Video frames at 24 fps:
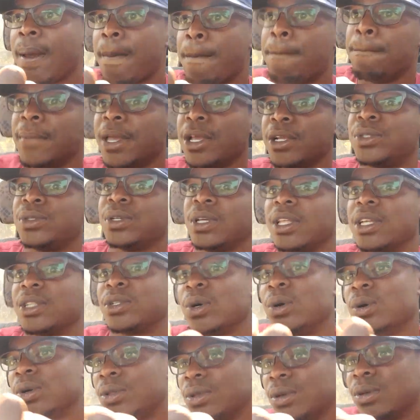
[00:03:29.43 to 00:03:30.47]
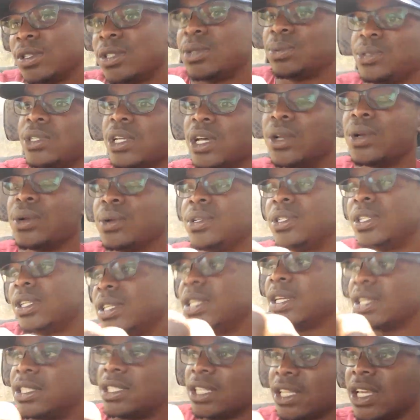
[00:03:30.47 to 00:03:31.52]
Make sure that all those which are rotting,
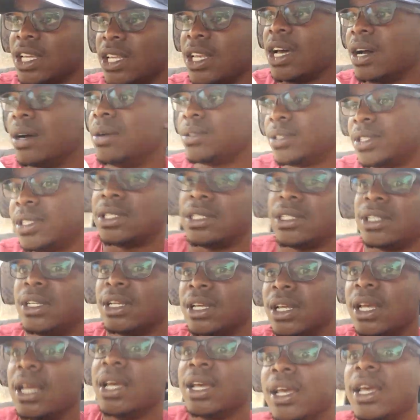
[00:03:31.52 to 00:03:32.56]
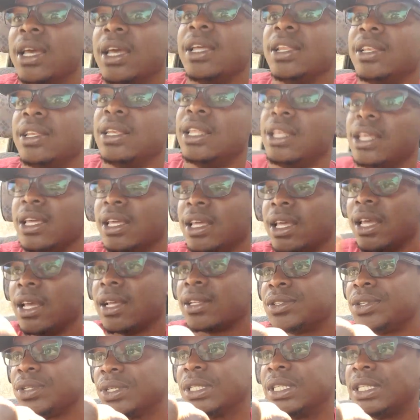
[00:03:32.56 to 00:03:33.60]
they're taken out, and the
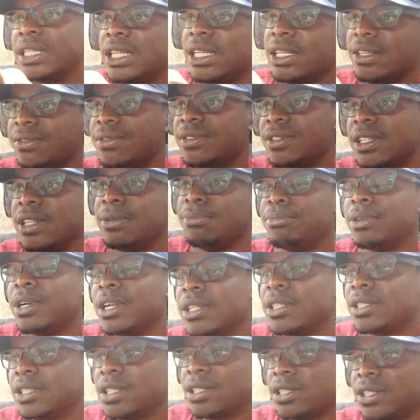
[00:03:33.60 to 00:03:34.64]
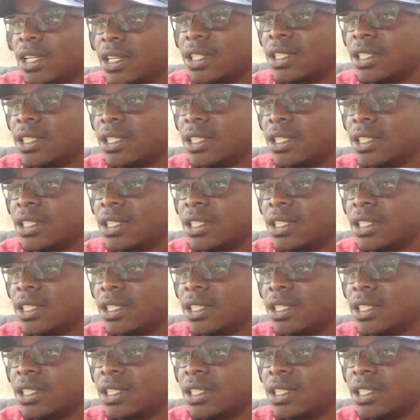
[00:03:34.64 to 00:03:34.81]
excess leaves and branches are